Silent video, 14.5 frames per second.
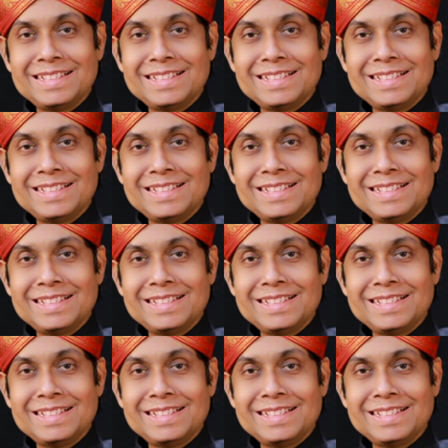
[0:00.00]

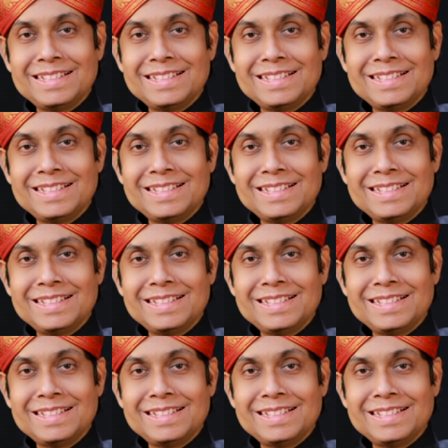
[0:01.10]

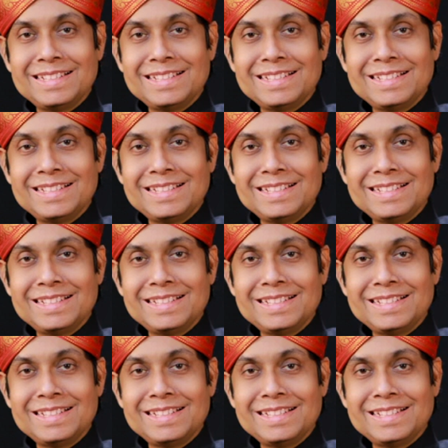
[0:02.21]
This is a still picture; no speech is visible.